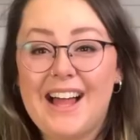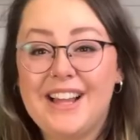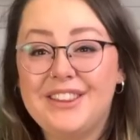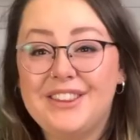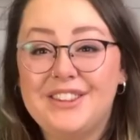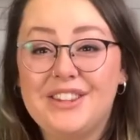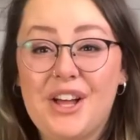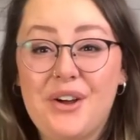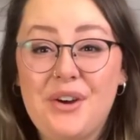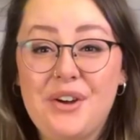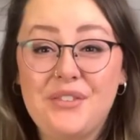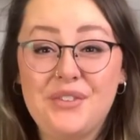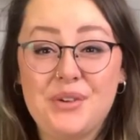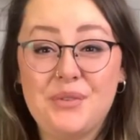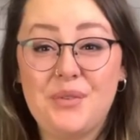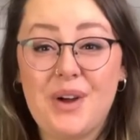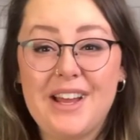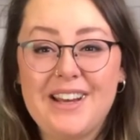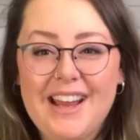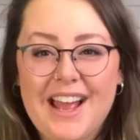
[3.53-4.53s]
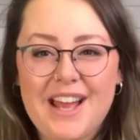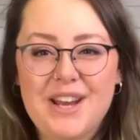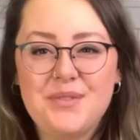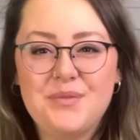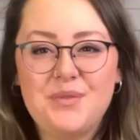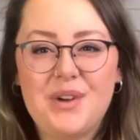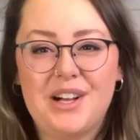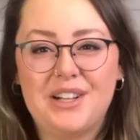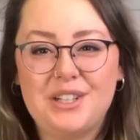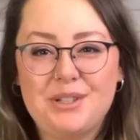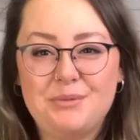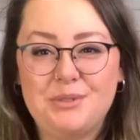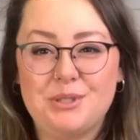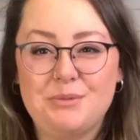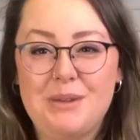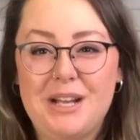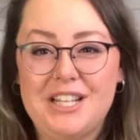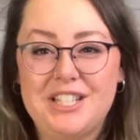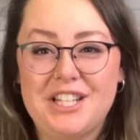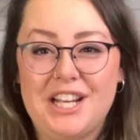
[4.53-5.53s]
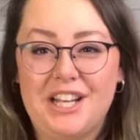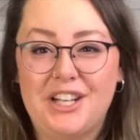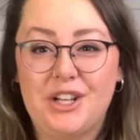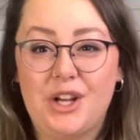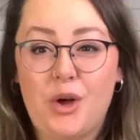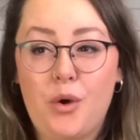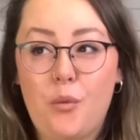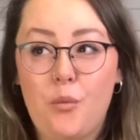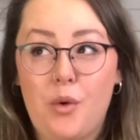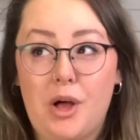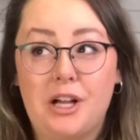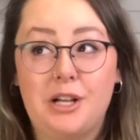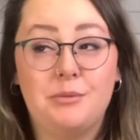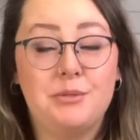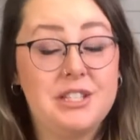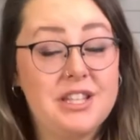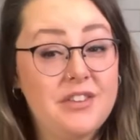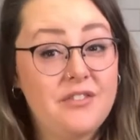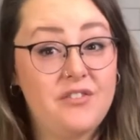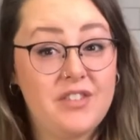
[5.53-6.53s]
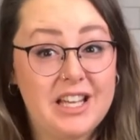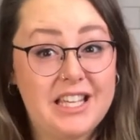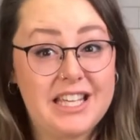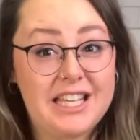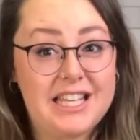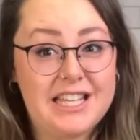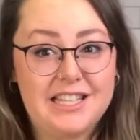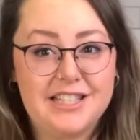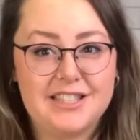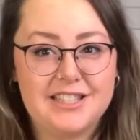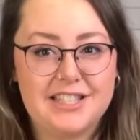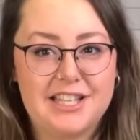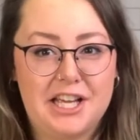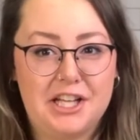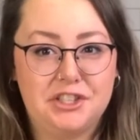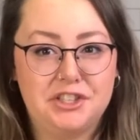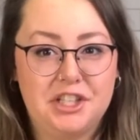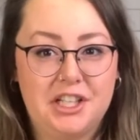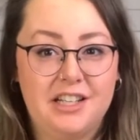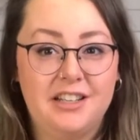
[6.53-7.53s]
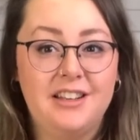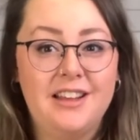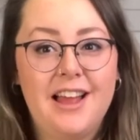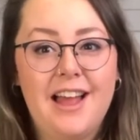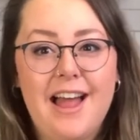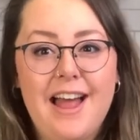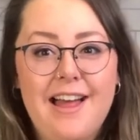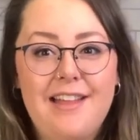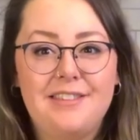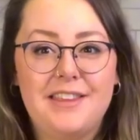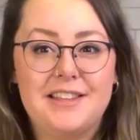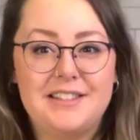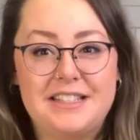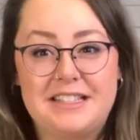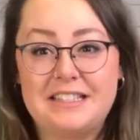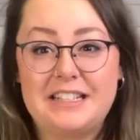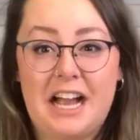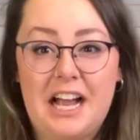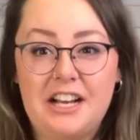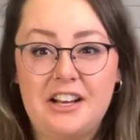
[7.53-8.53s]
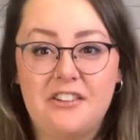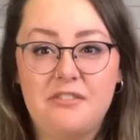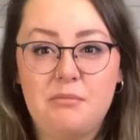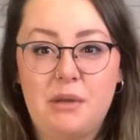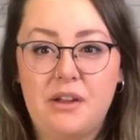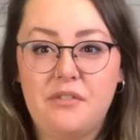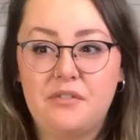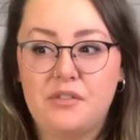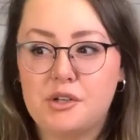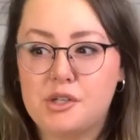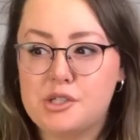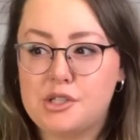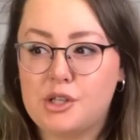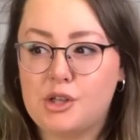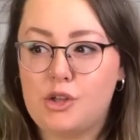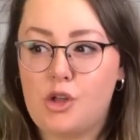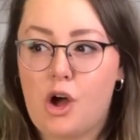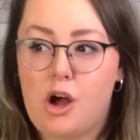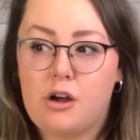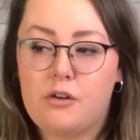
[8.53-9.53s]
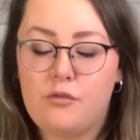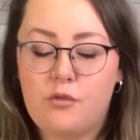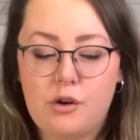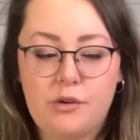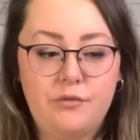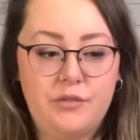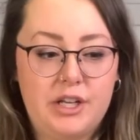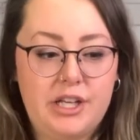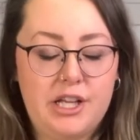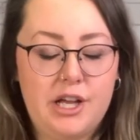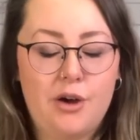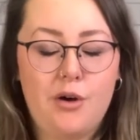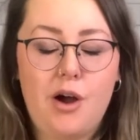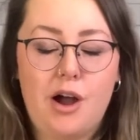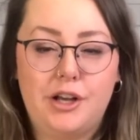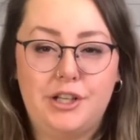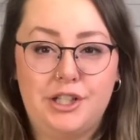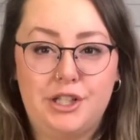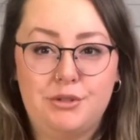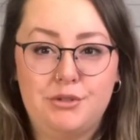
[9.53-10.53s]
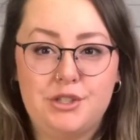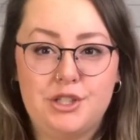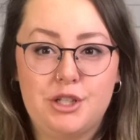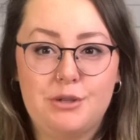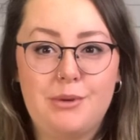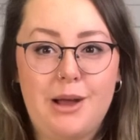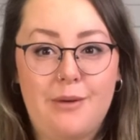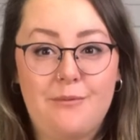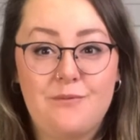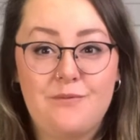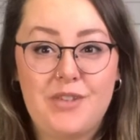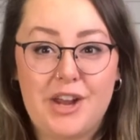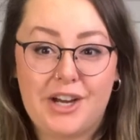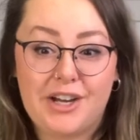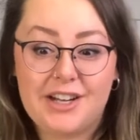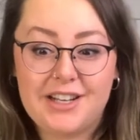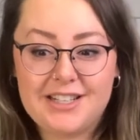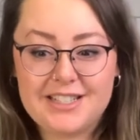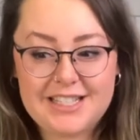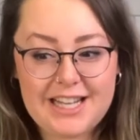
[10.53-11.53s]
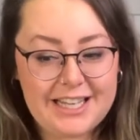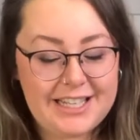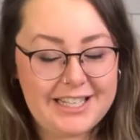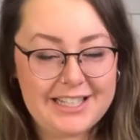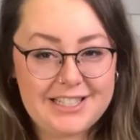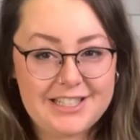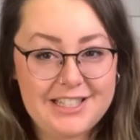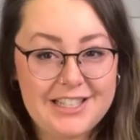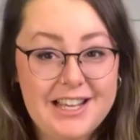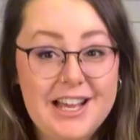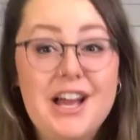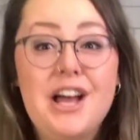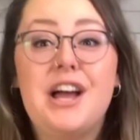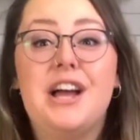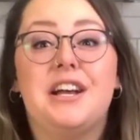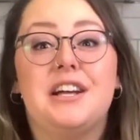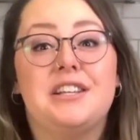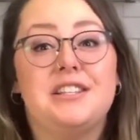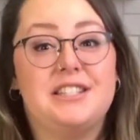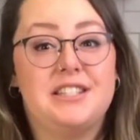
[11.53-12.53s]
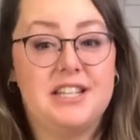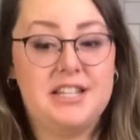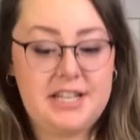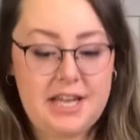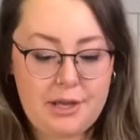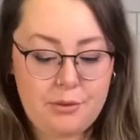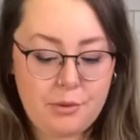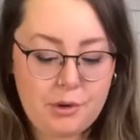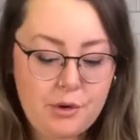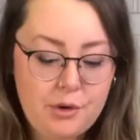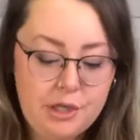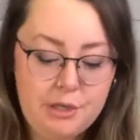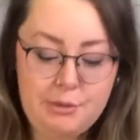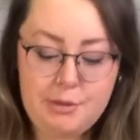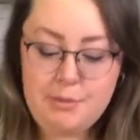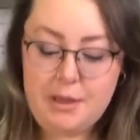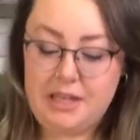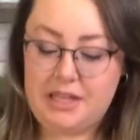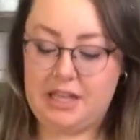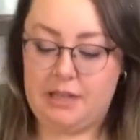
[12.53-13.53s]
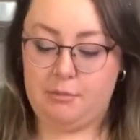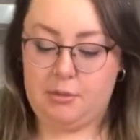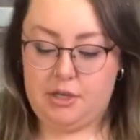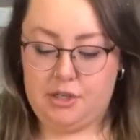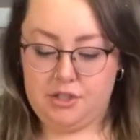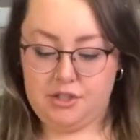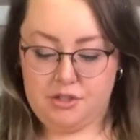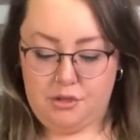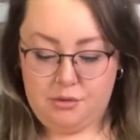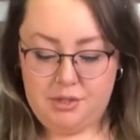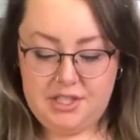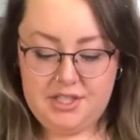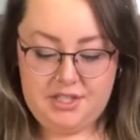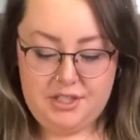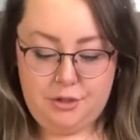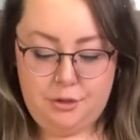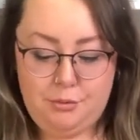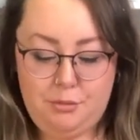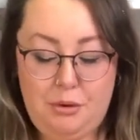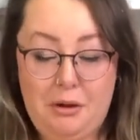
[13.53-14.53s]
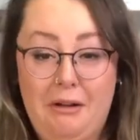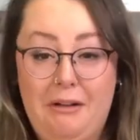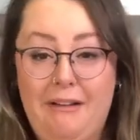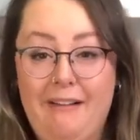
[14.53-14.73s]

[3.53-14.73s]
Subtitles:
Hello everyone and welcome to my channel. Welcome to the Vic Eats Kitchen. This is kind of my first long form video on YouTube. I'm very excited because today we're going to be making minestrone soup.